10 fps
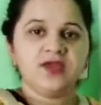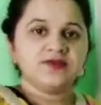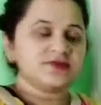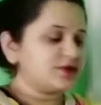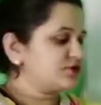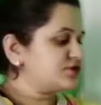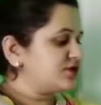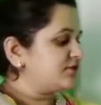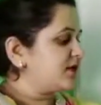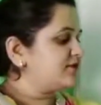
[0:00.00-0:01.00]
So now children,
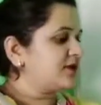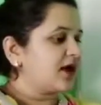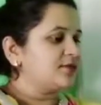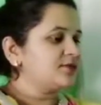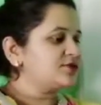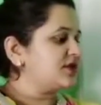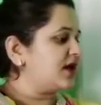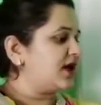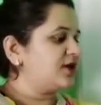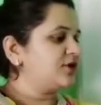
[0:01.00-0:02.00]
we have come to
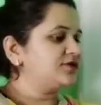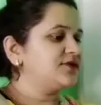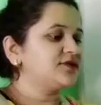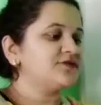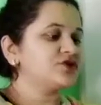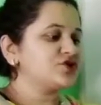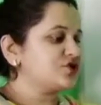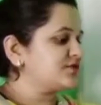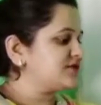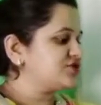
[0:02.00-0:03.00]
the end of the
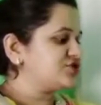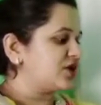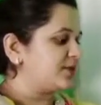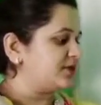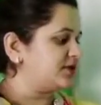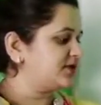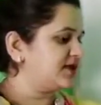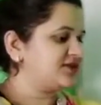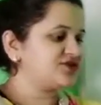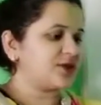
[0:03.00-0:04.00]
revision of this chapter,
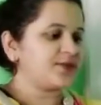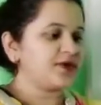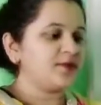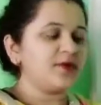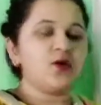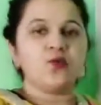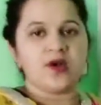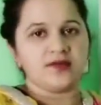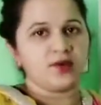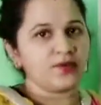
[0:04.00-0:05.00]
that is chapter number
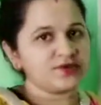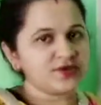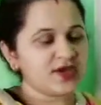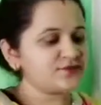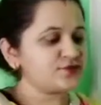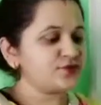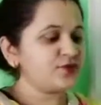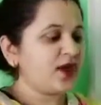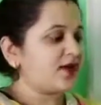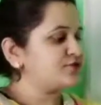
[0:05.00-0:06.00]
1. Now what you have to do,
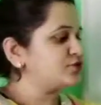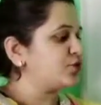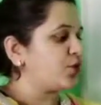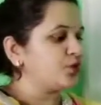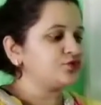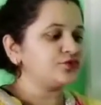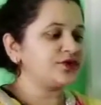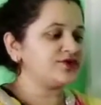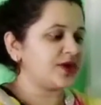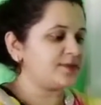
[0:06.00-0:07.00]
you have to go through
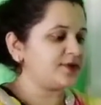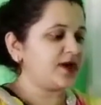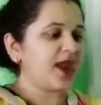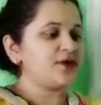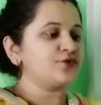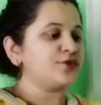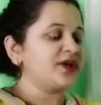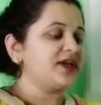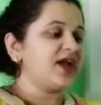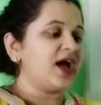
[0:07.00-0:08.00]
the chapter and
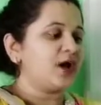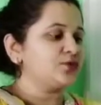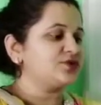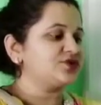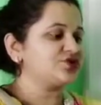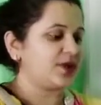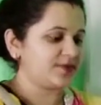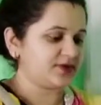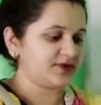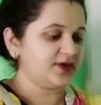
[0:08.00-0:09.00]
read out the chapter.